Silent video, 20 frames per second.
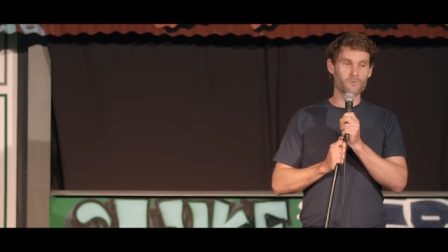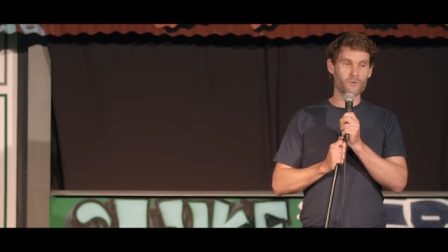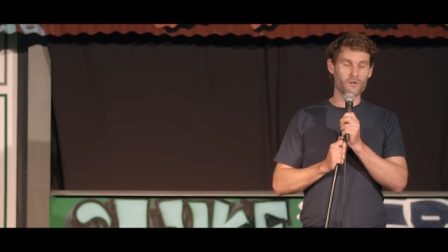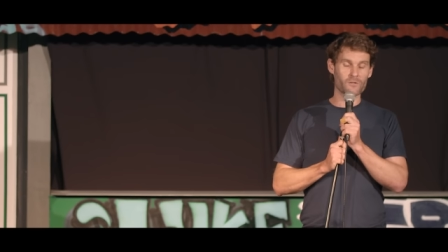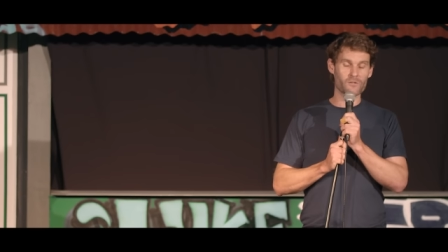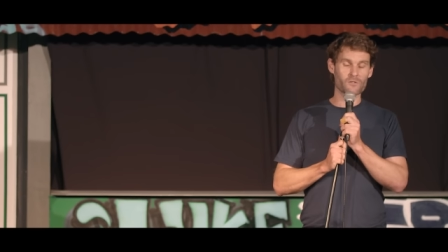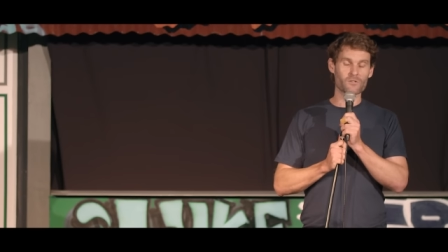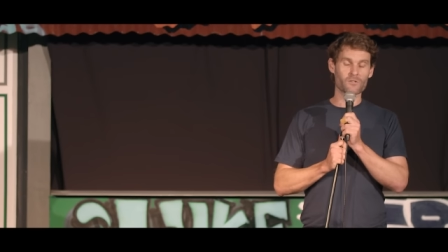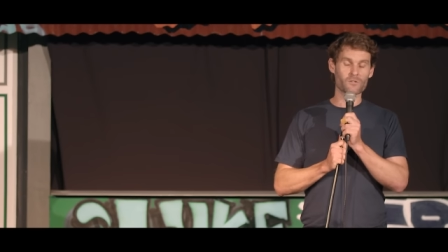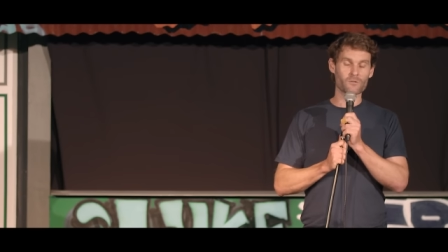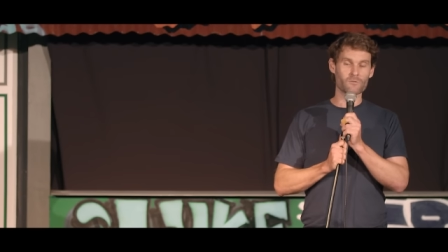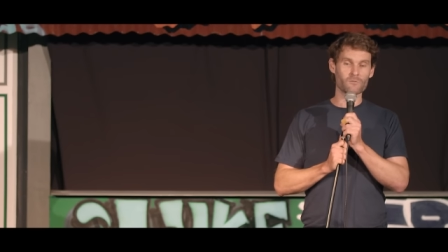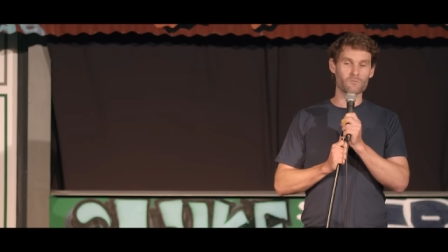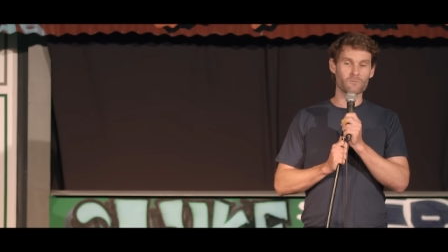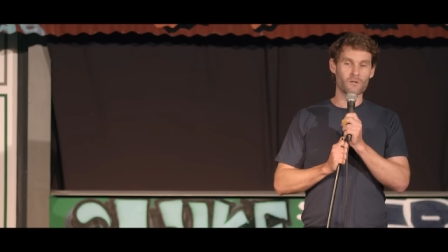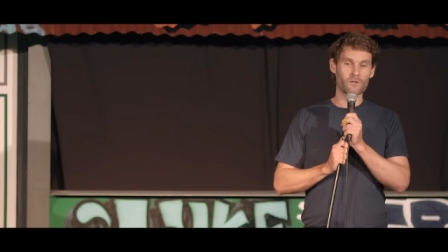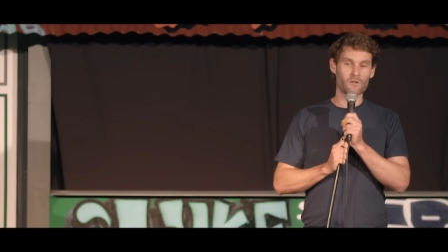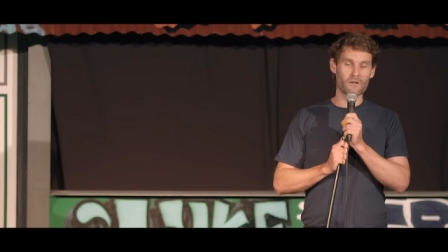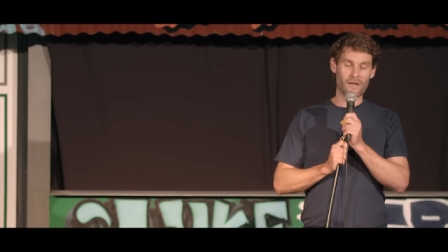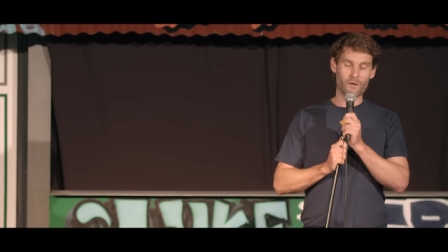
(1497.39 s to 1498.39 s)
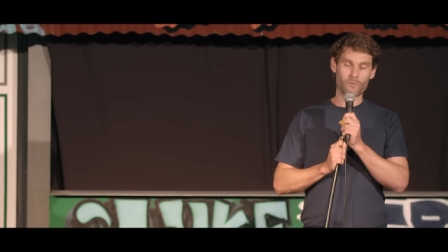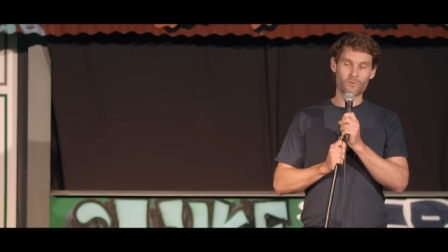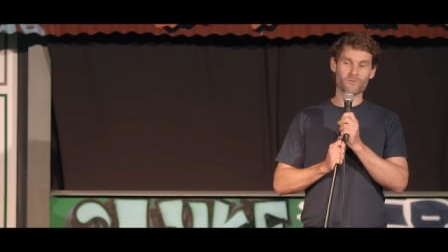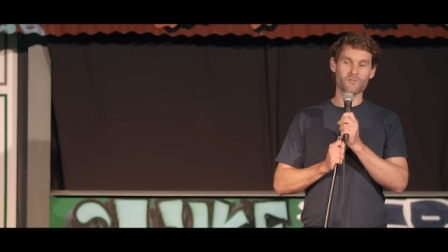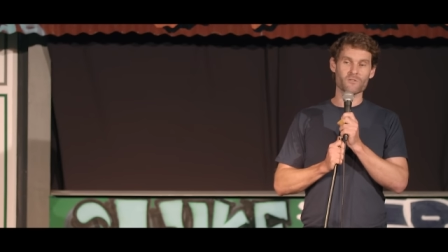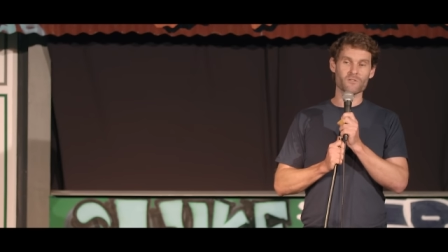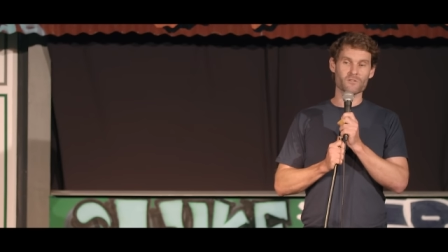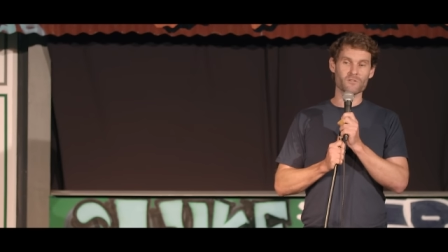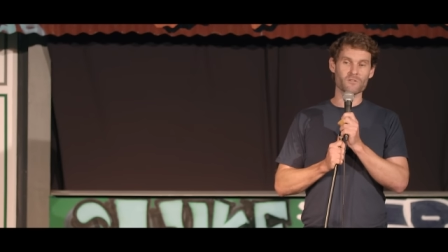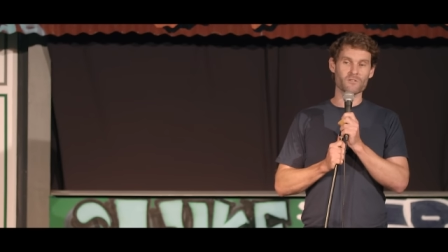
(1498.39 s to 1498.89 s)
there are only two
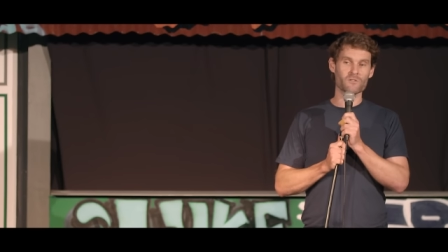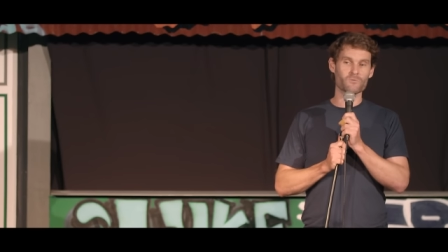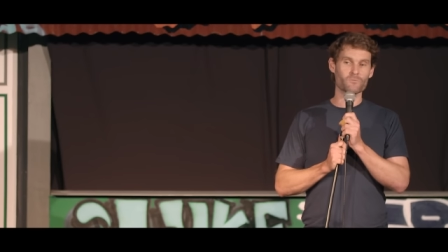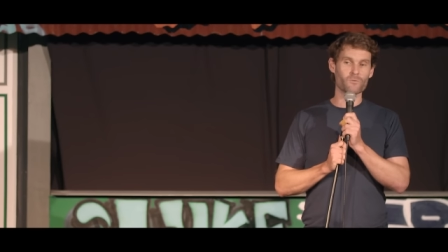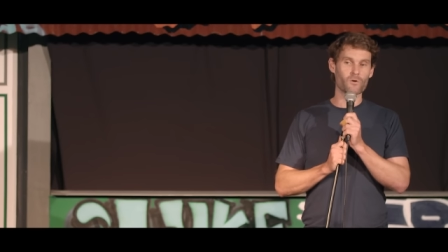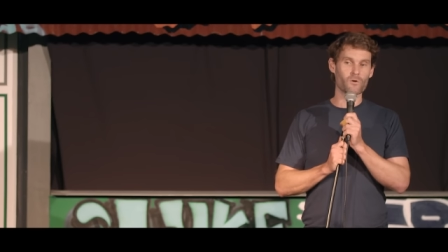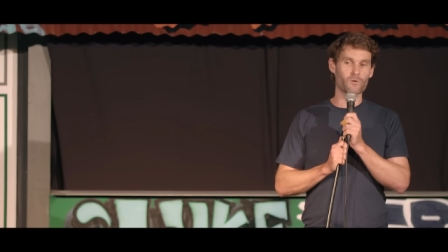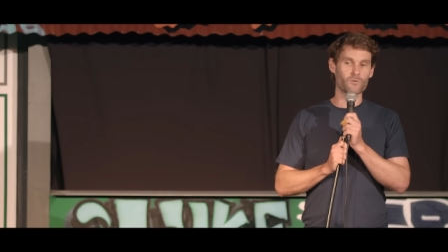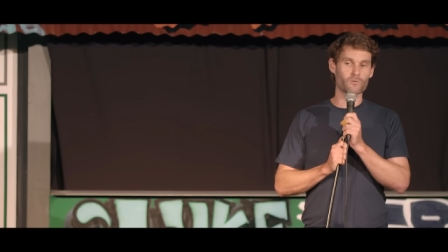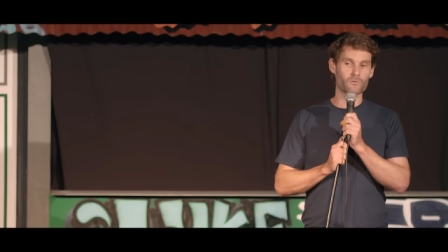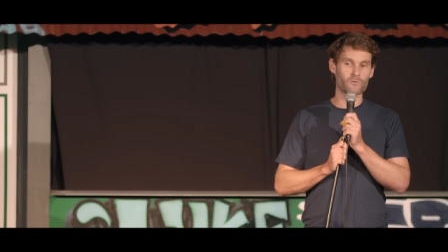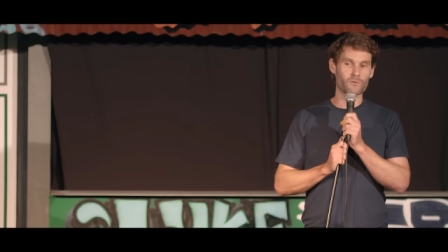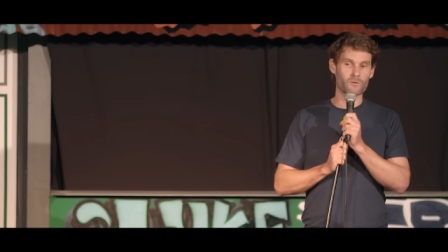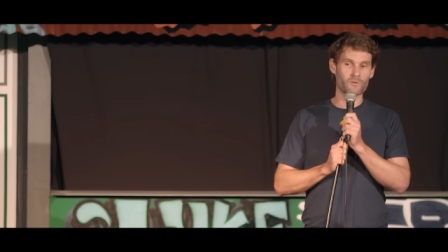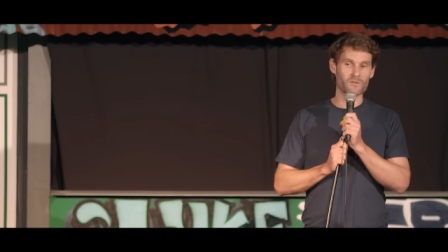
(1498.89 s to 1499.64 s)
languages in this world,